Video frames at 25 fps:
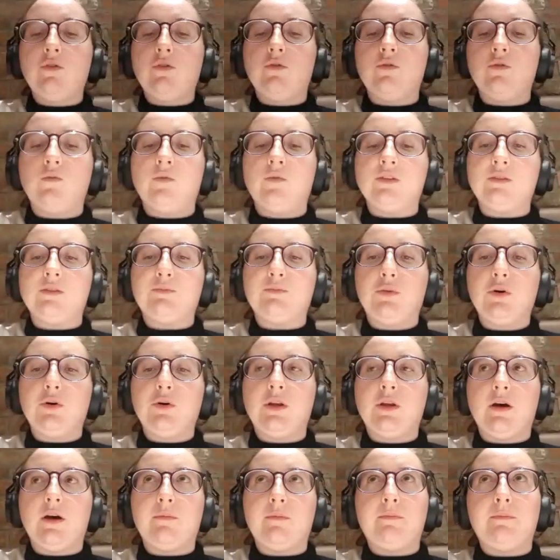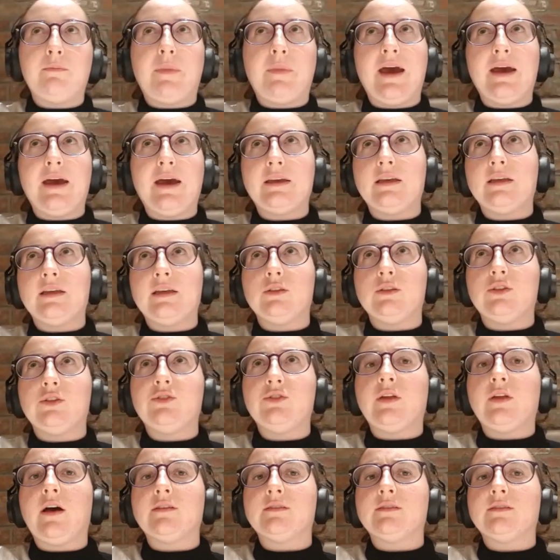was put up back in two
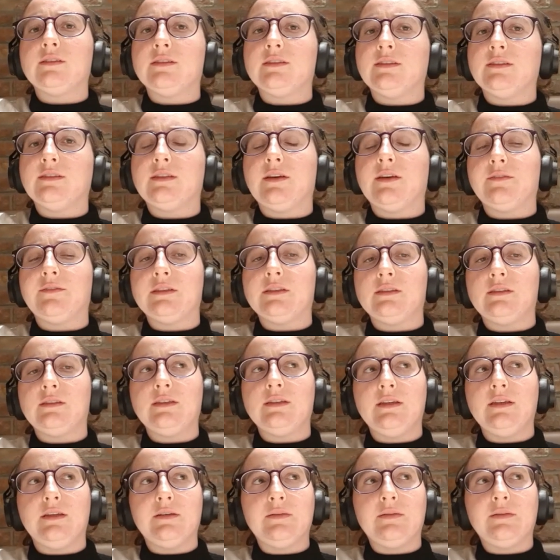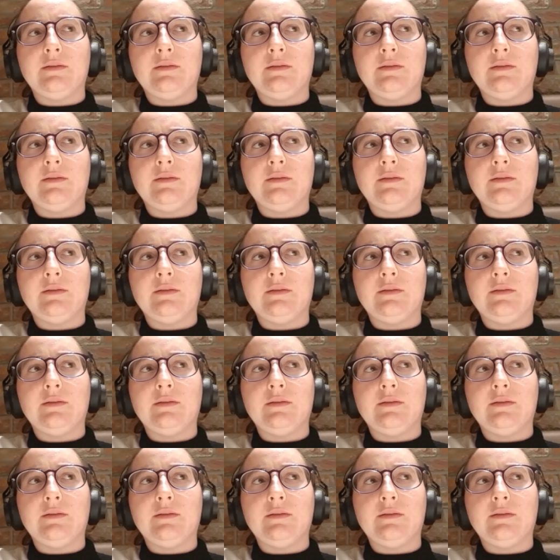thousand seventeen.